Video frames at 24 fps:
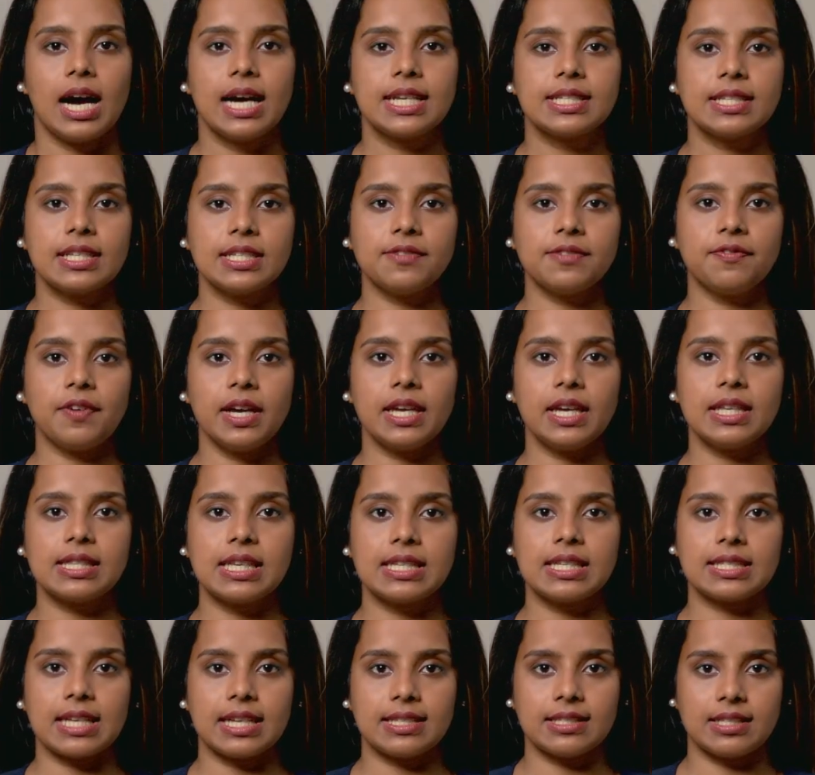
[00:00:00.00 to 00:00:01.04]
Identifying
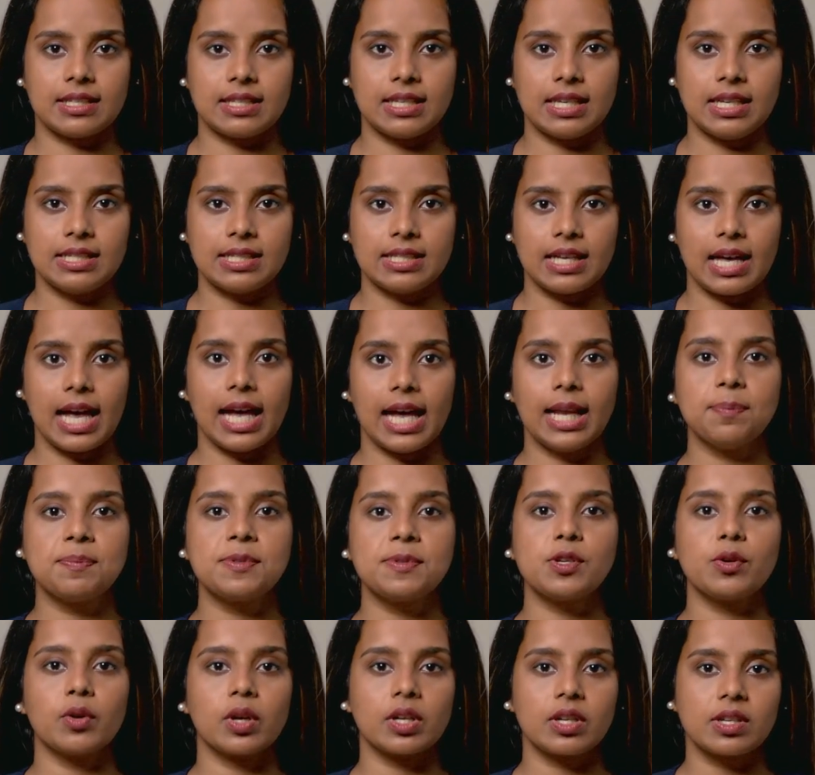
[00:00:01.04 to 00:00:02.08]
these entities helps
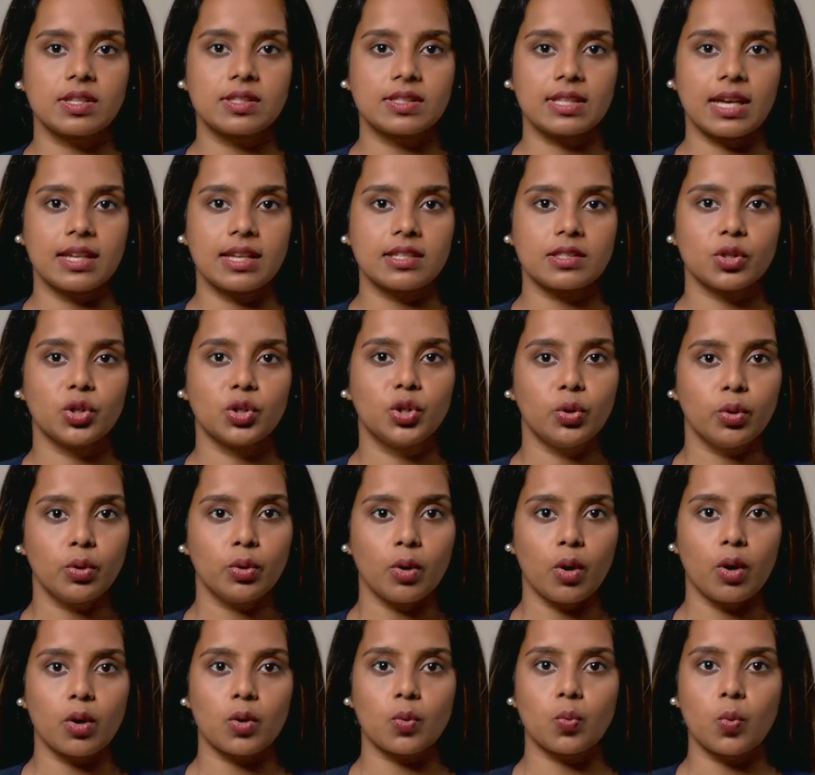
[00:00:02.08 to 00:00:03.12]
you understand who
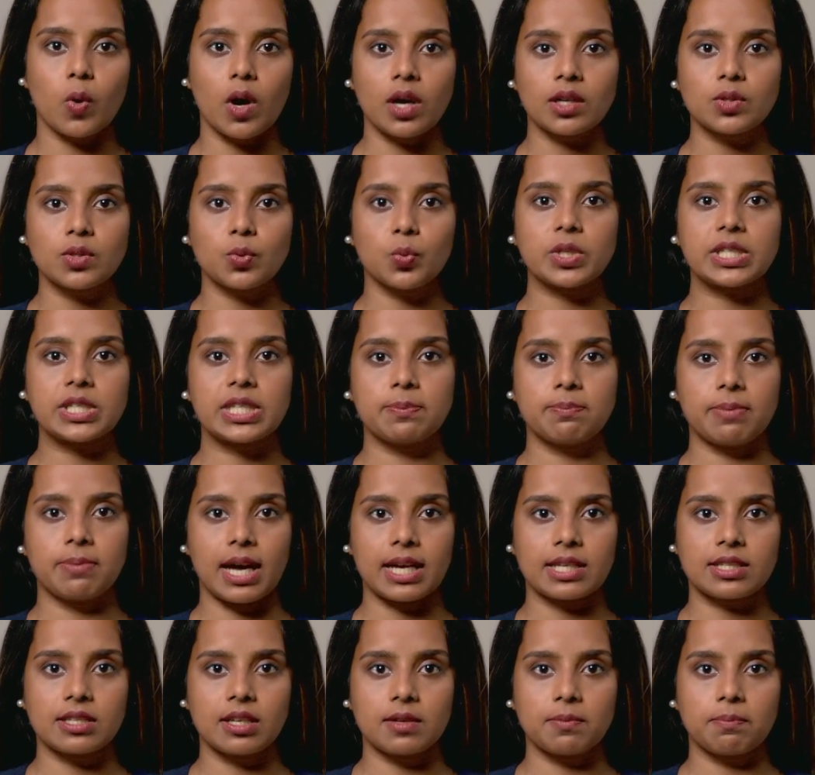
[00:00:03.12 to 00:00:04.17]
or what was
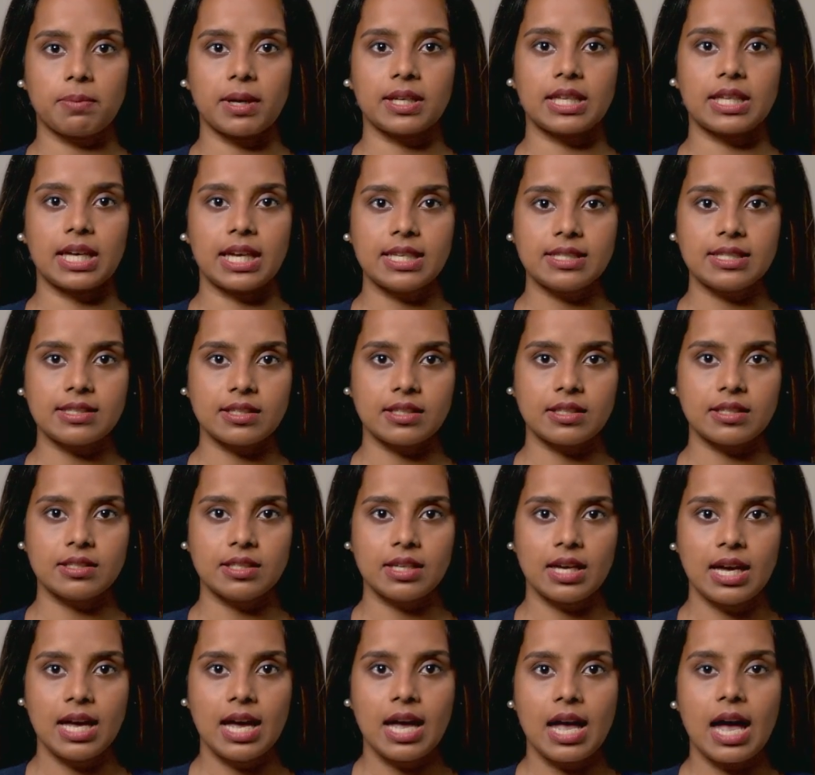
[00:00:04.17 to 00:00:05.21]
impacted by the incident
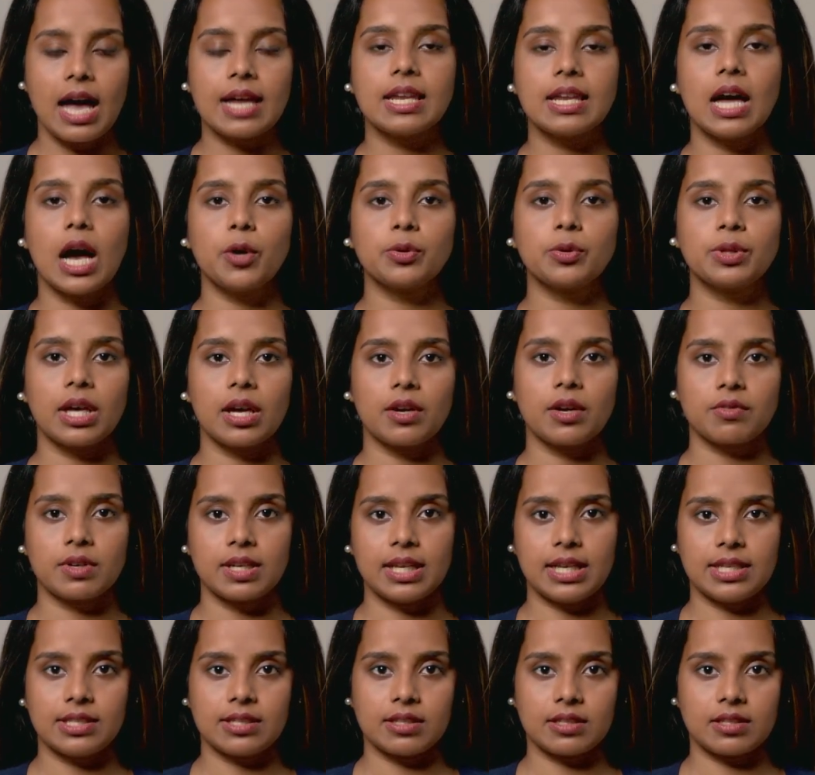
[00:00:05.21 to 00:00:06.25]
and how they are
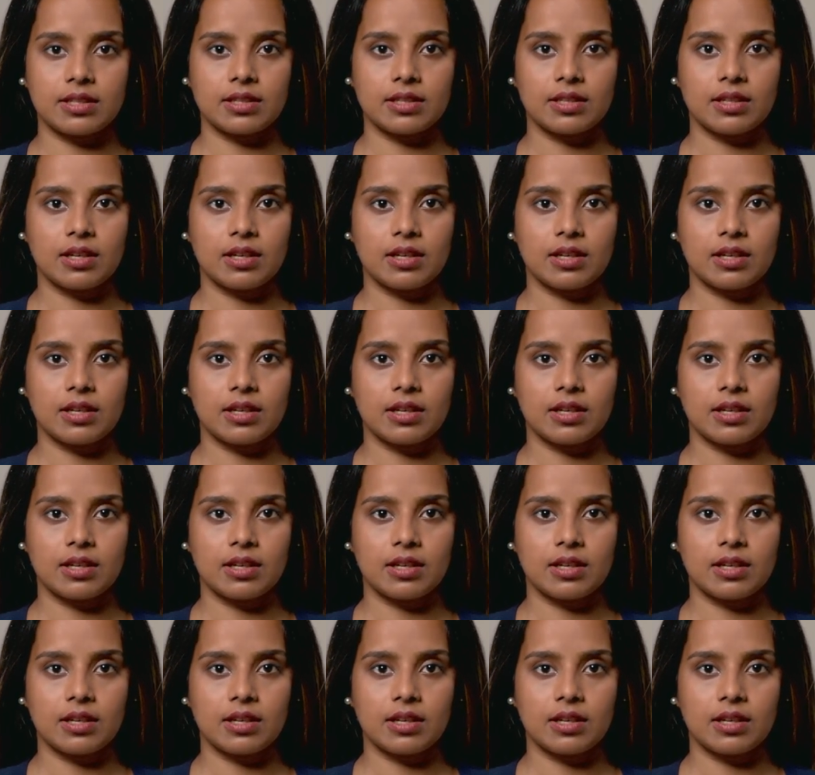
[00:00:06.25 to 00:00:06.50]
related.